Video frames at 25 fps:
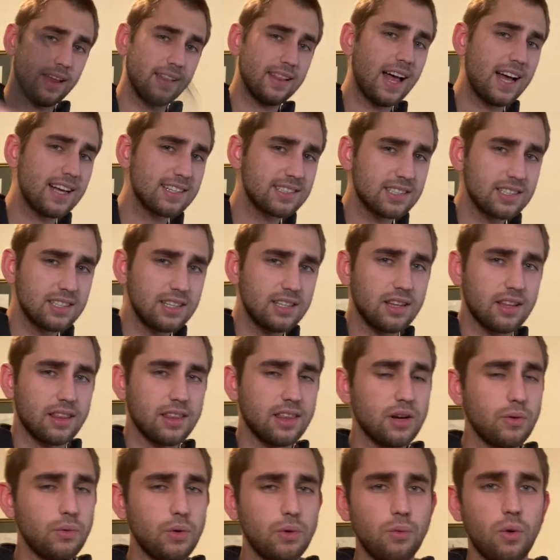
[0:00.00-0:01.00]
lastly, the
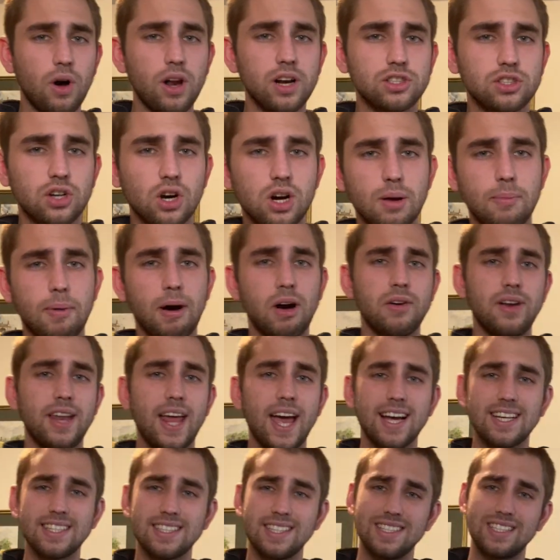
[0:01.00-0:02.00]
thing we want to talk about
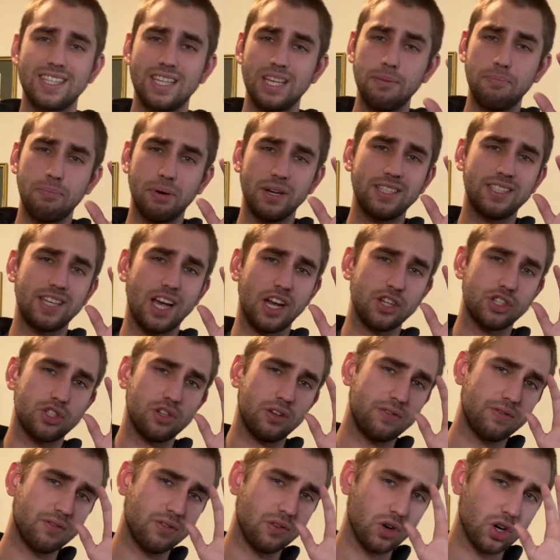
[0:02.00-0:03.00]
next is the potential
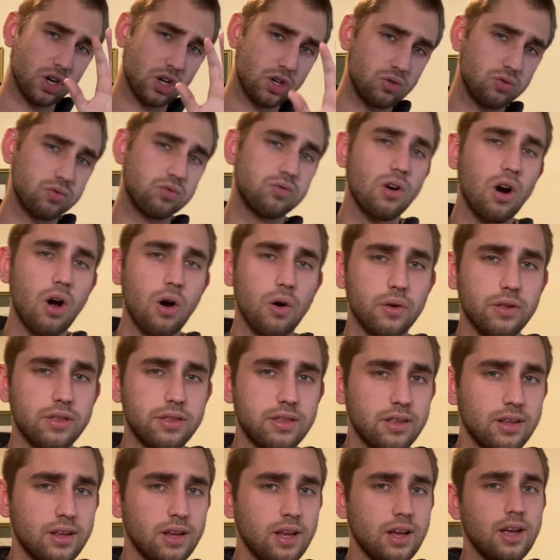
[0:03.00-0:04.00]
for
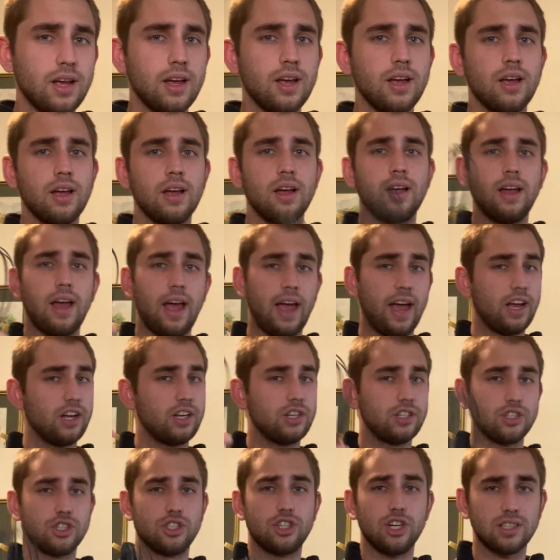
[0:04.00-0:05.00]
growth.
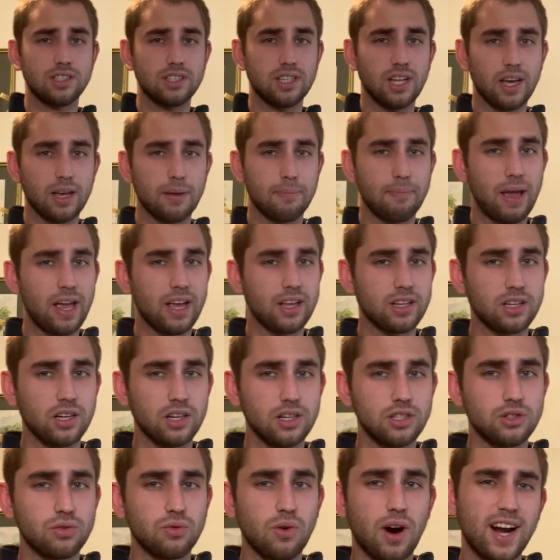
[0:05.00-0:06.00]
And just like baked
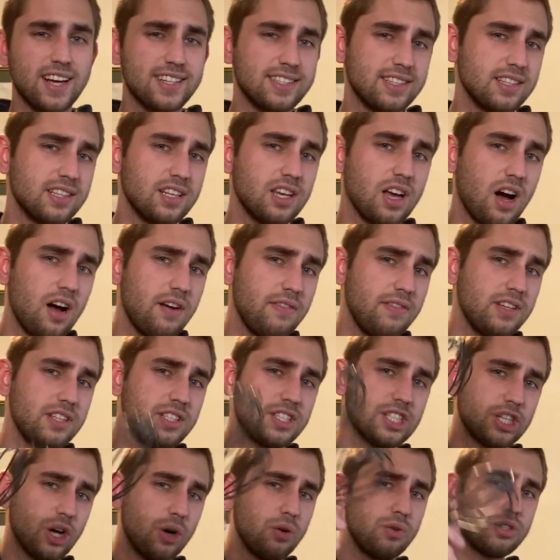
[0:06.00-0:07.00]
goods rise in the oven,
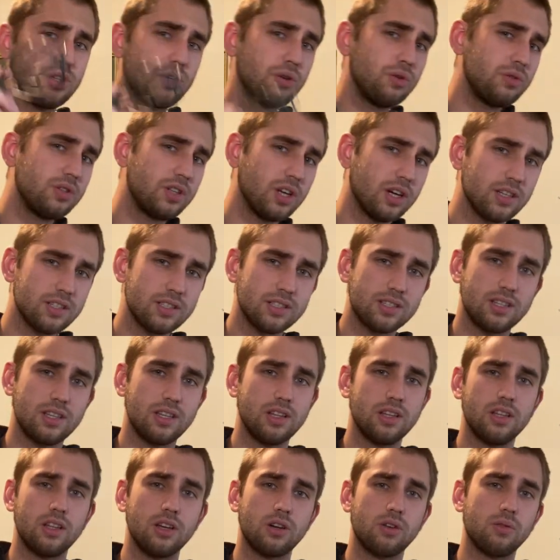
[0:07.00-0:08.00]
so too does
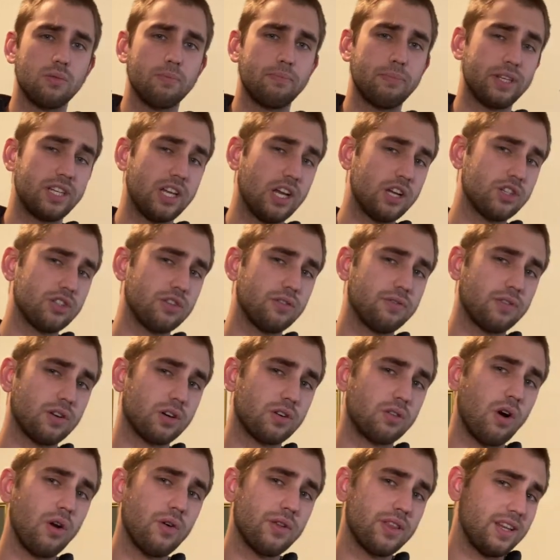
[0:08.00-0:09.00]
the potential for
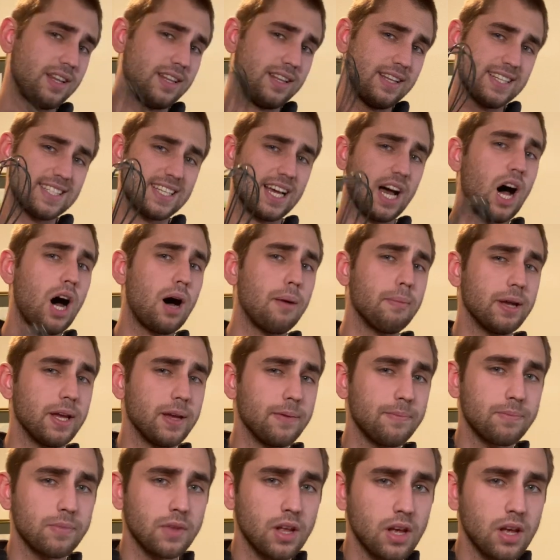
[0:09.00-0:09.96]
growth in this hobby.